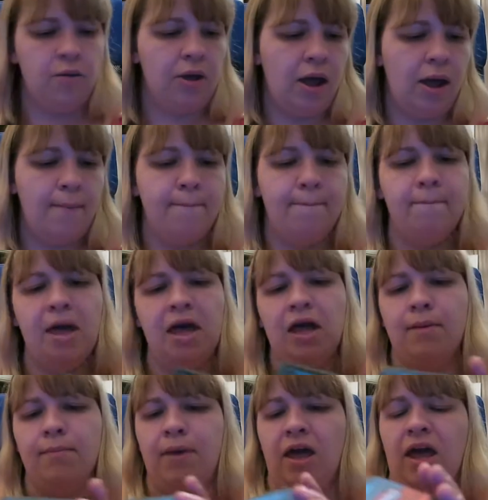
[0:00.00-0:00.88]
We got
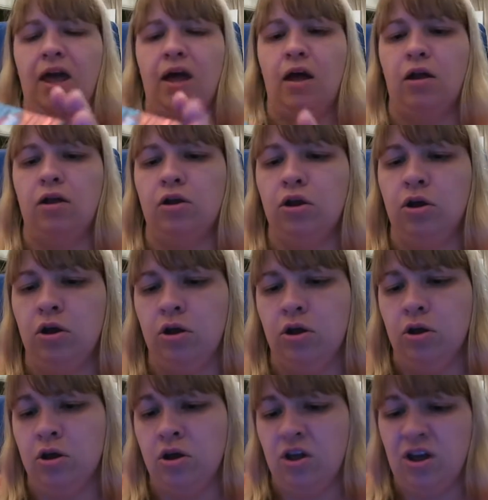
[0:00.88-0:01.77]
Mega Man.
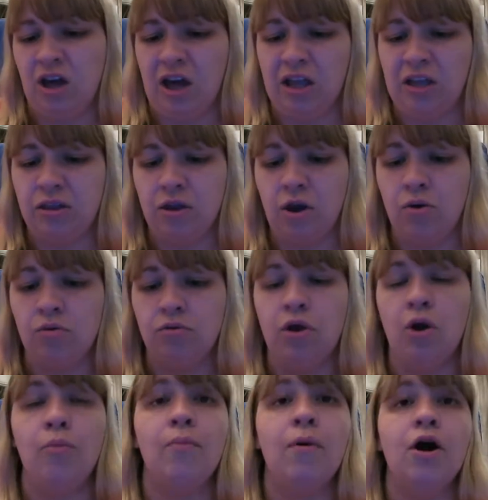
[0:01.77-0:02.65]
I
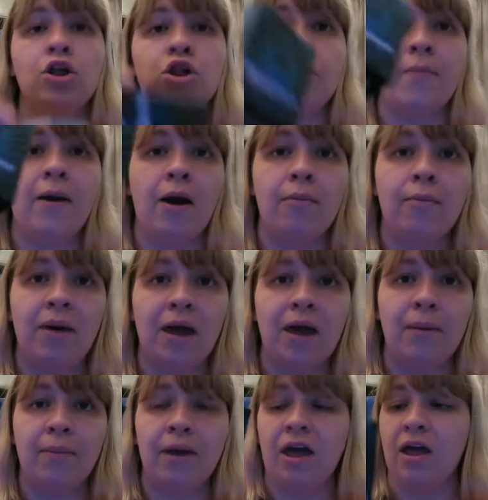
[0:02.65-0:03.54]
don't know much about
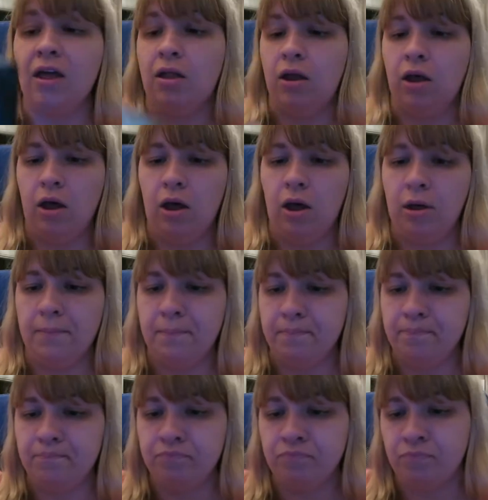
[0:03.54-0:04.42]
Mega
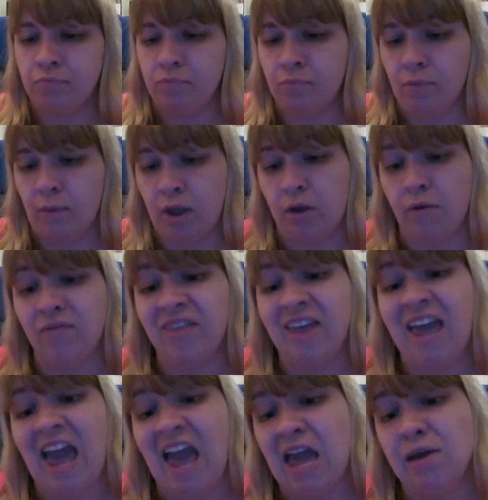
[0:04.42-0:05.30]
Man. Know
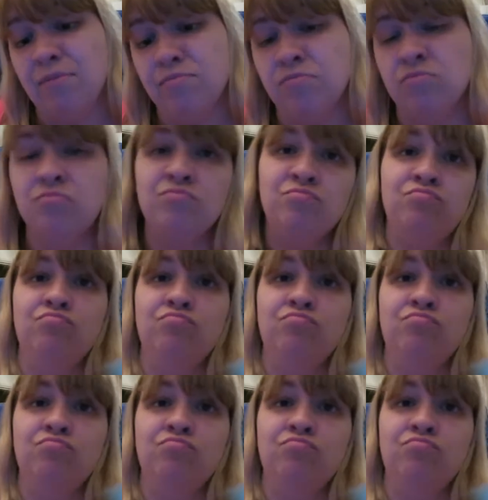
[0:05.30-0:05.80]
the game.